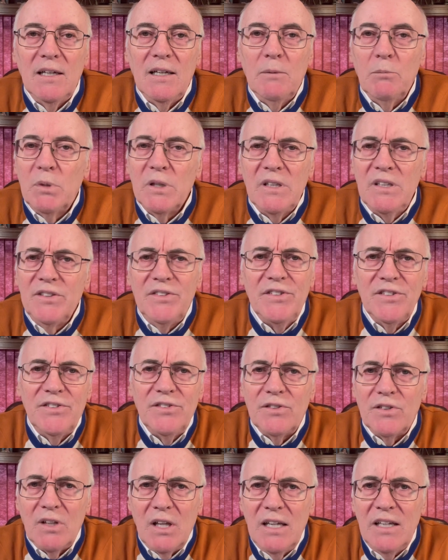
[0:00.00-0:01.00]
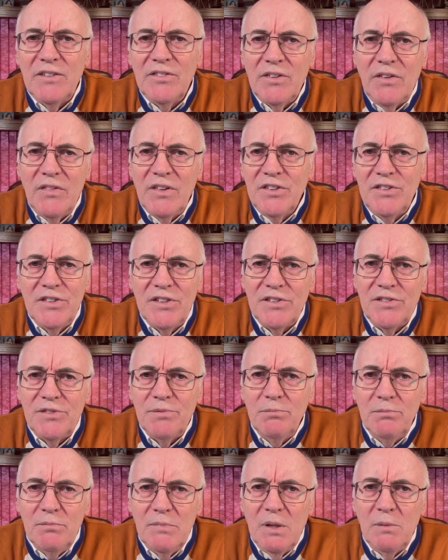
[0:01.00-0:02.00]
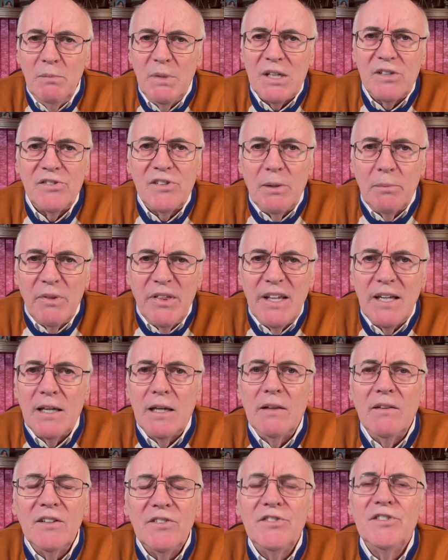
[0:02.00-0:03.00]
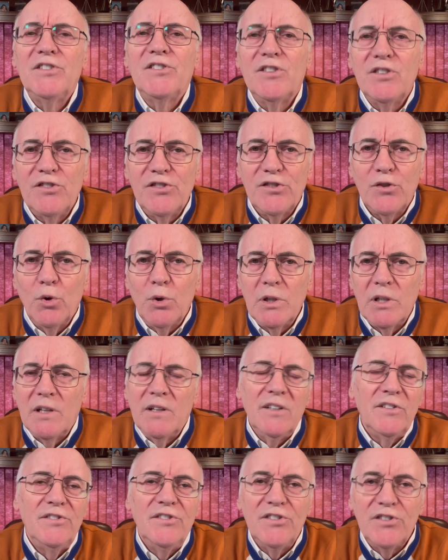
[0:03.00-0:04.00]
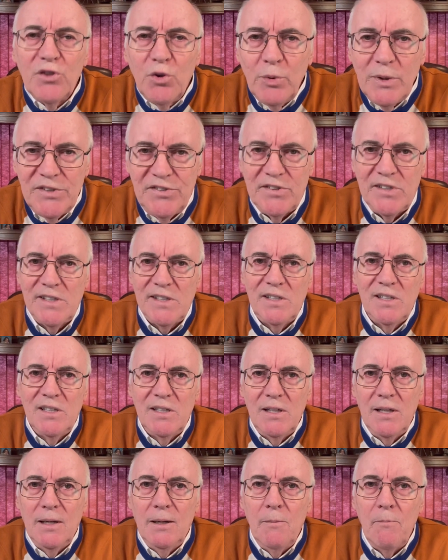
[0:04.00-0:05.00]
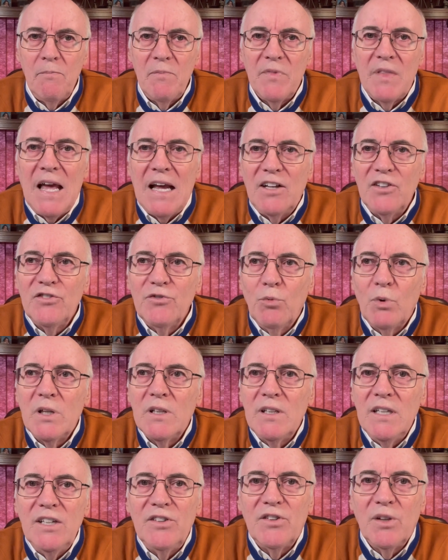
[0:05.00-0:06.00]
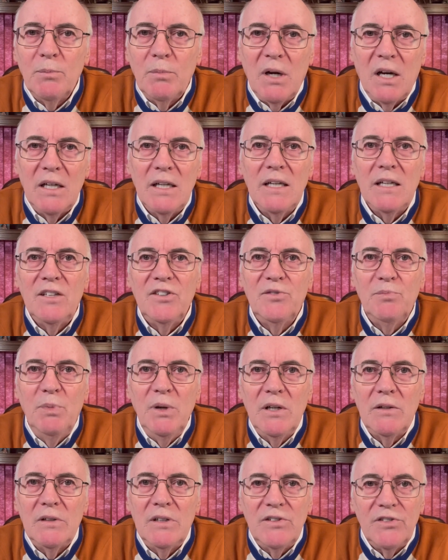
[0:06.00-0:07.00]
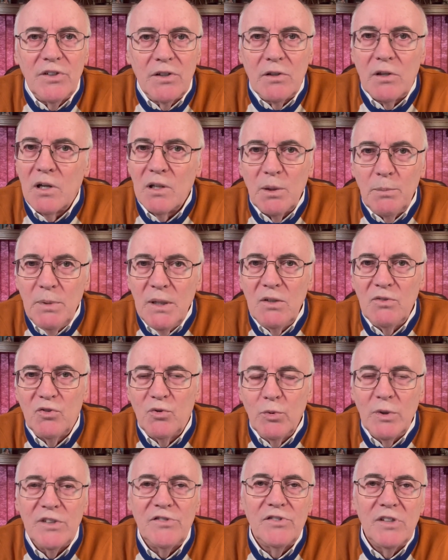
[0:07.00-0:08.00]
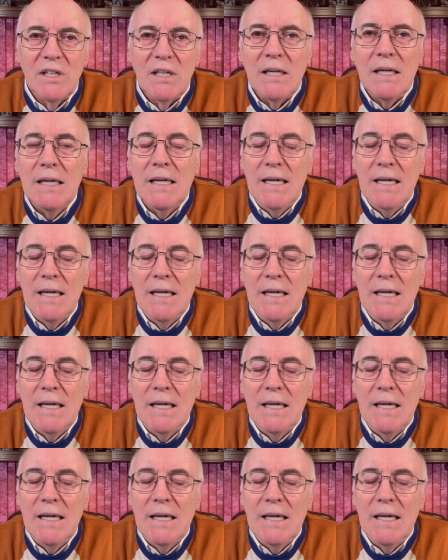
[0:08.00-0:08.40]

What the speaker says: But this is mixed up thinking. This is distorted. This is twisted. That's what these demonic spirits are all about, twisting